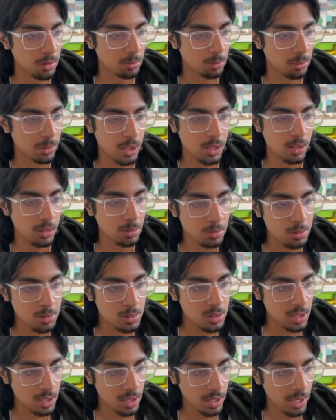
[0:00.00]

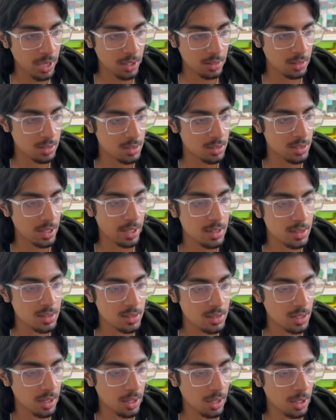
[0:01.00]
reused at the slightest.
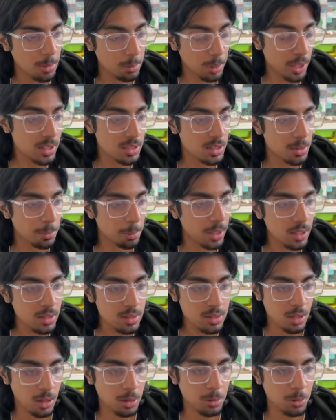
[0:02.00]
Plus, the builds are